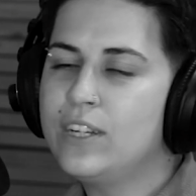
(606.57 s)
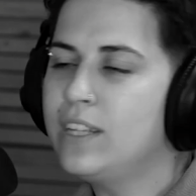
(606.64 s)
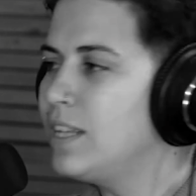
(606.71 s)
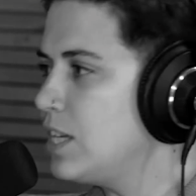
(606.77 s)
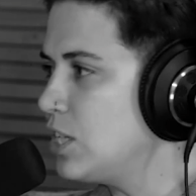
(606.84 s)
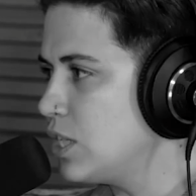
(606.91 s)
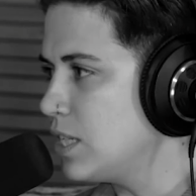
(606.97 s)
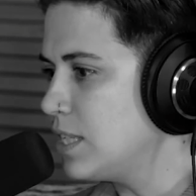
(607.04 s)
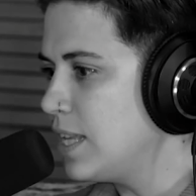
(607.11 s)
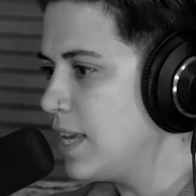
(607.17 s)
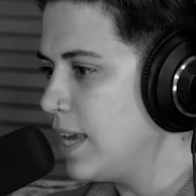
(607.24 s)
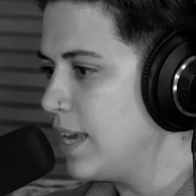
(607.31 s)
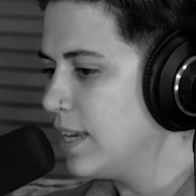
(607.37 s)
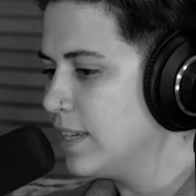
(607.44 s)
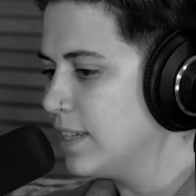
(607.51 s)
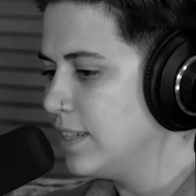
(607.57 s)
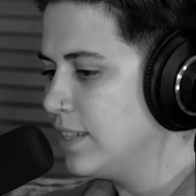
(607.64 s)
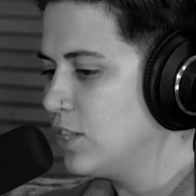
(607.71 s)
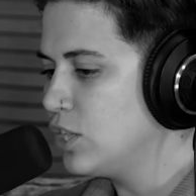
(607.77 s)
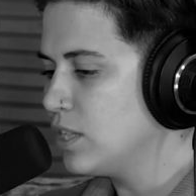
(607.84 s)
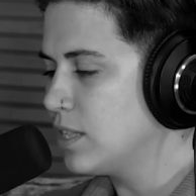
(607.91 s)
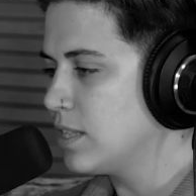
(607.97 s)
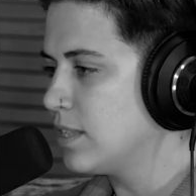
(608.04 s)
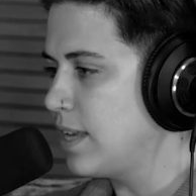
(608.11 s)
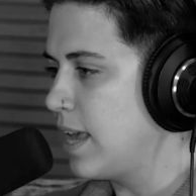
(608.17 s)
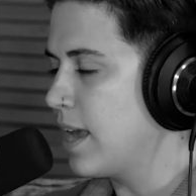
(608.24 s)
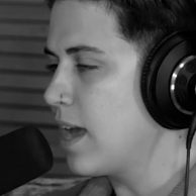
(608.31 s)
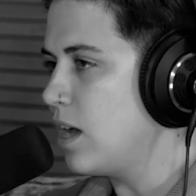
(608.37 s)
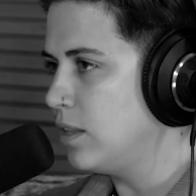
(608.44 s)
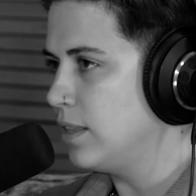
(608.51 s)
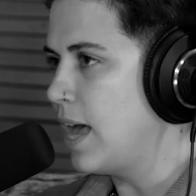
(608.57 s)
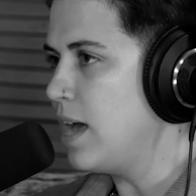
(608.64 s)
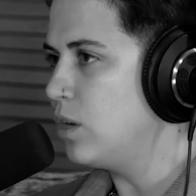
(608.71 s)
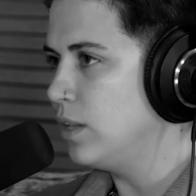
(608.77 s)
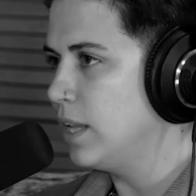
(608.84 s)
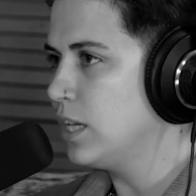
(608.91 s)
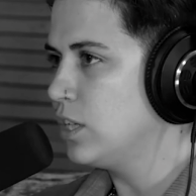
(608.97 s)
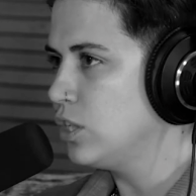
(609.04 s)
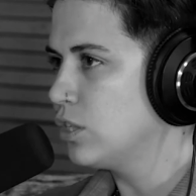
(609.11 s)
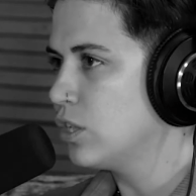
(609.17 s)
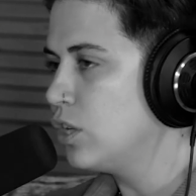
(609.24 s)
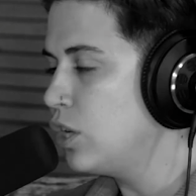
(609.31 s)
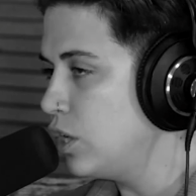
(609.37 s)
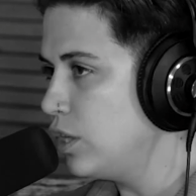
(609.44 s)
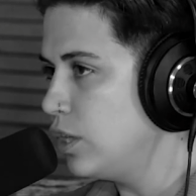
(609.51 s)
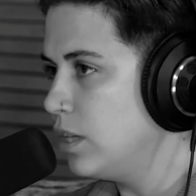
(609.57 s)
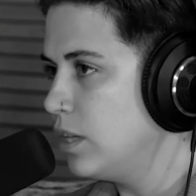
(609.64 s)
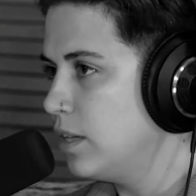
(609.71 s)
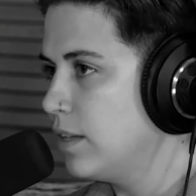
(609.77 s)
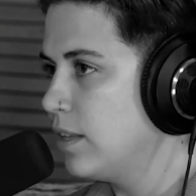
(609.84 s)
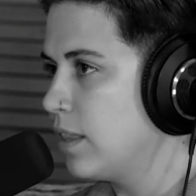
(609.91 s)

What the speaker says: Literally just saying out loud, like just good